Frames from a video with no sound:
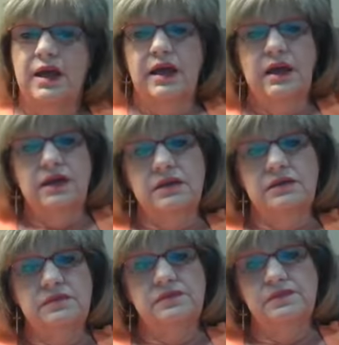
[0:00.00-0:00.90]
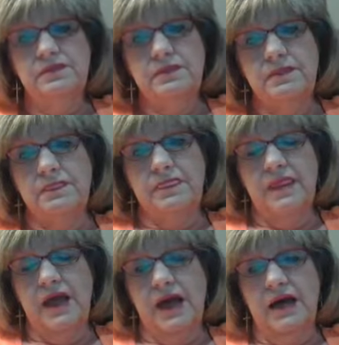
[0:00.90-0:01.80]
and
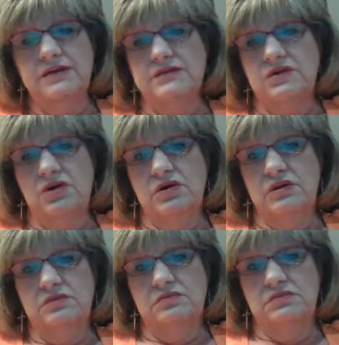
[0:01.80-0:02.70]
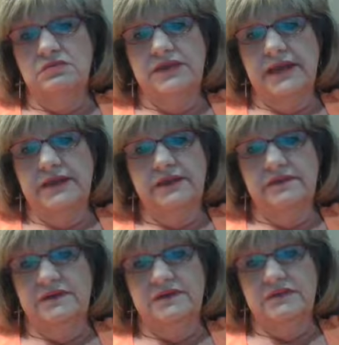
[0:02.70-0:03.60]
I started
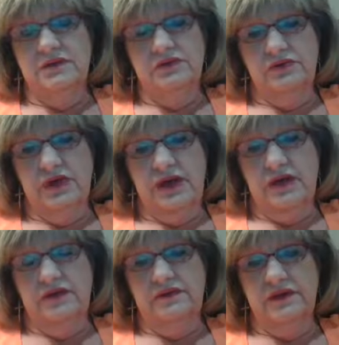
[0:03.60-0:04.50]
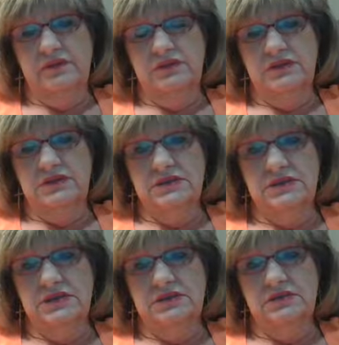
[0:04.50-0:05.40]
dating this other guy that was
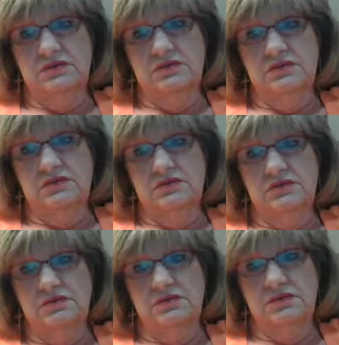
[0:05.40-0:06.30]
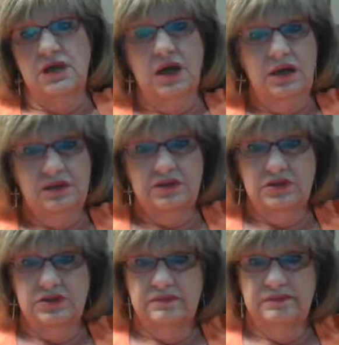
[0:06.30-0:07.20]
in
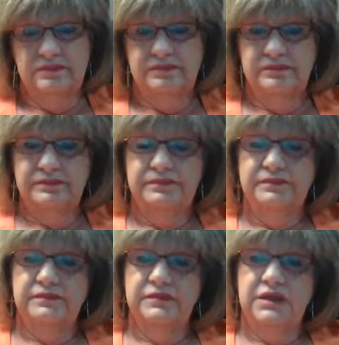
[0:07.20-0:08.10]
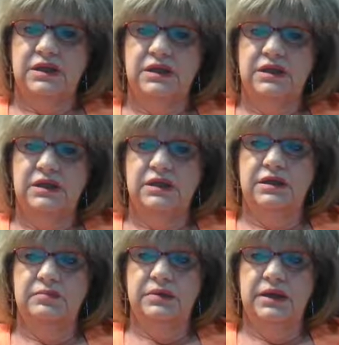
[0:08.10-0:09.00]
college.
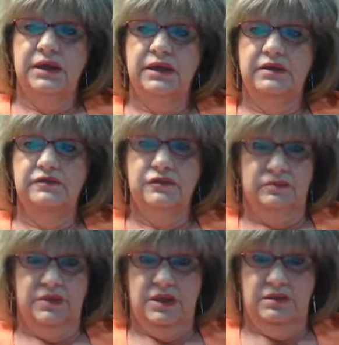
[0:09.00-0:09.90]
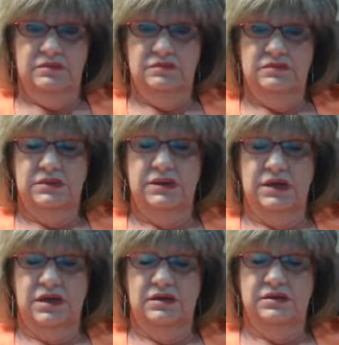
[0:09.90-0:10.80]
He played football in
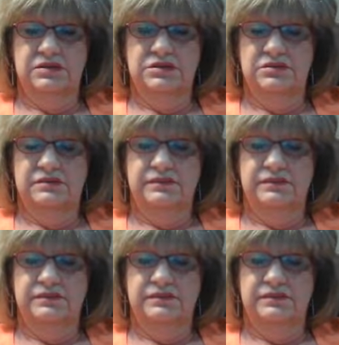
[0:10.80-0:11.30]
college,